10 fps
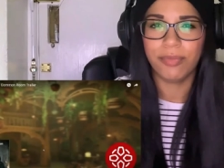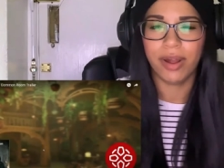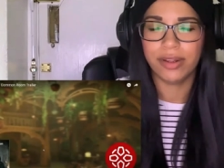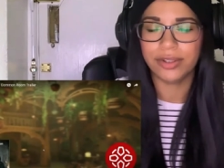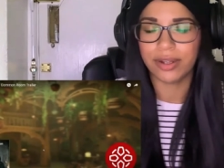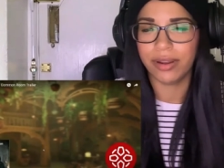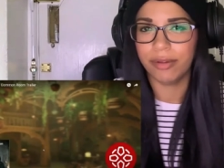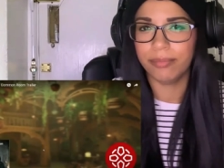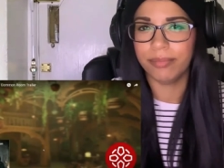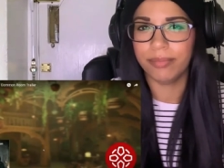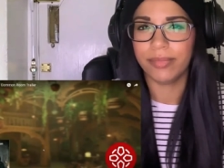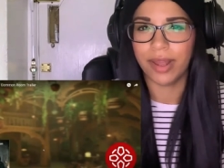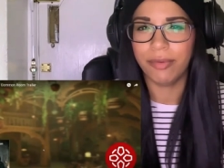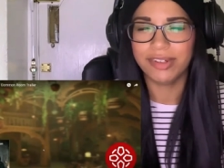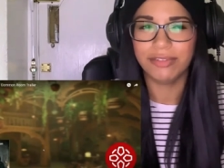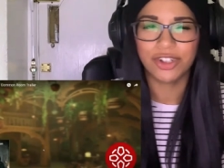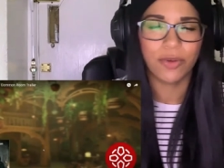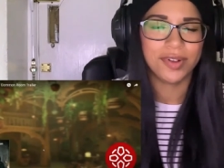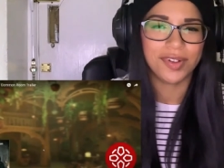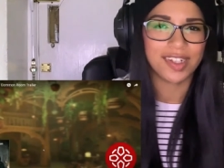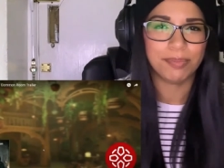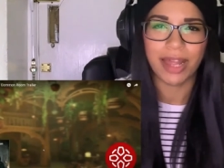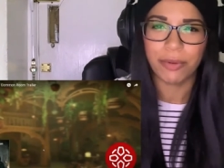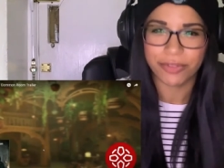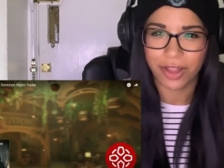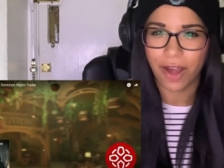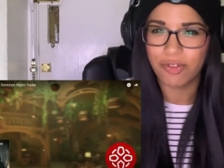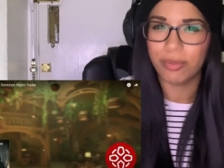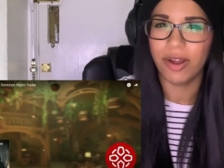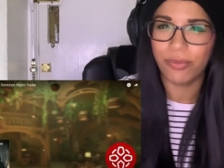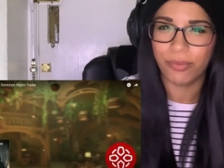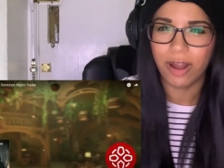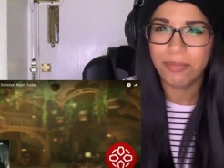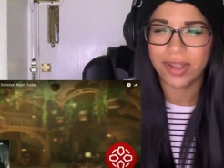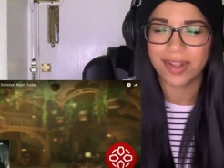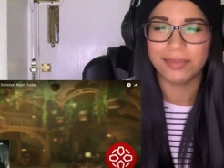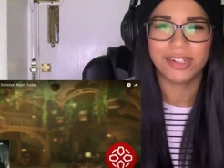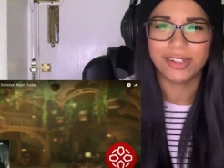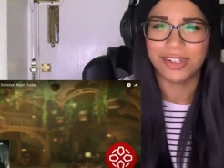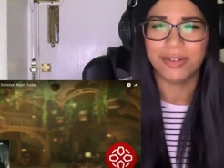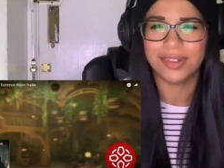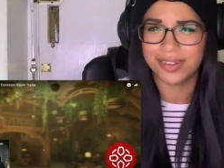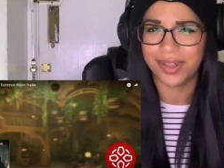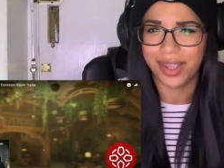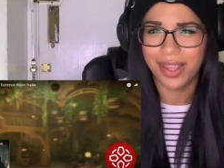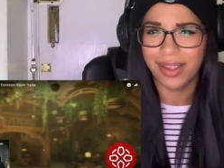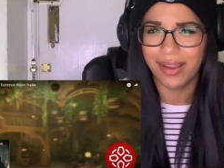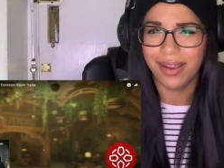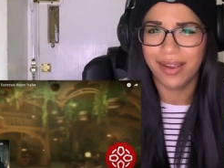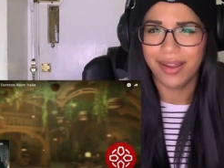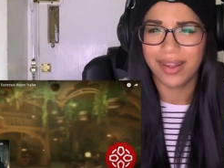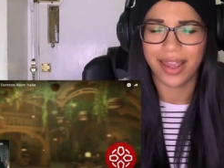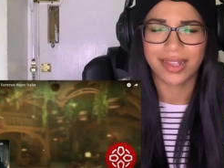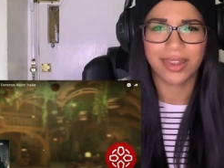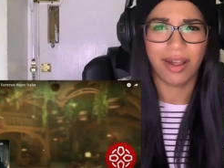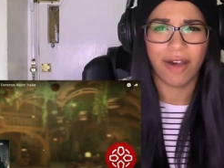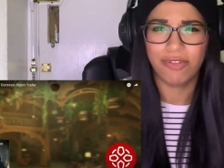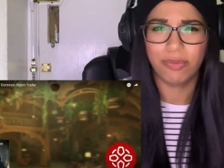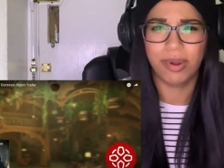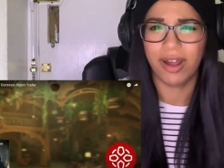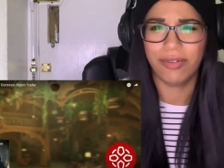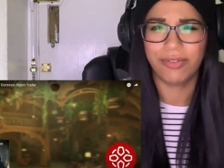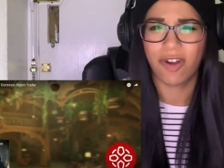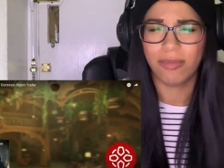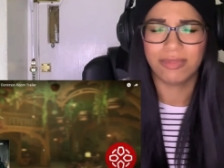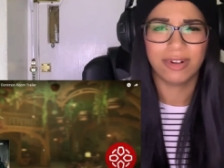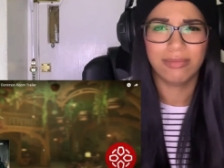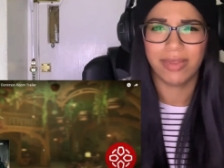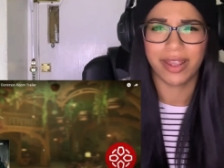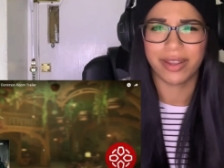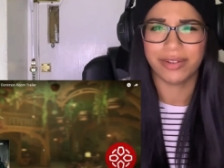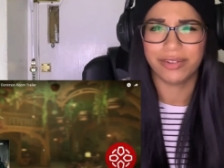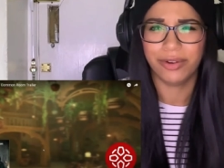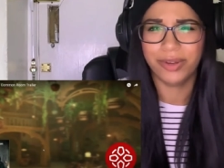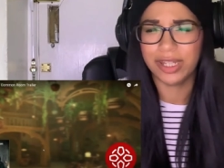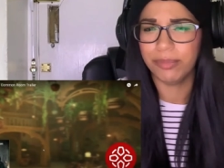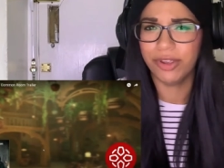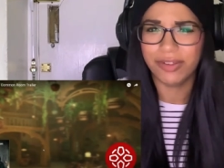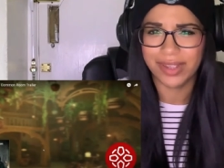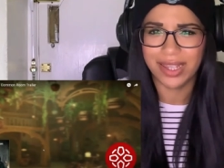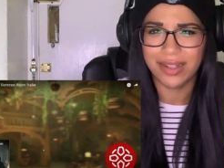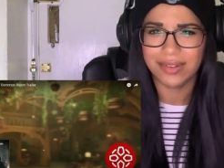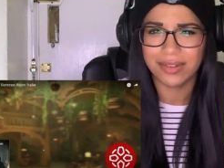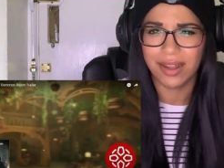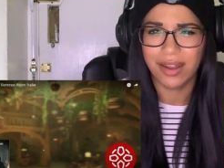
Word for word: much, um, I wasn't sure what to expect with a Hufflepuff one because we just don't see like the Hufflepuff common room like at all in the movies.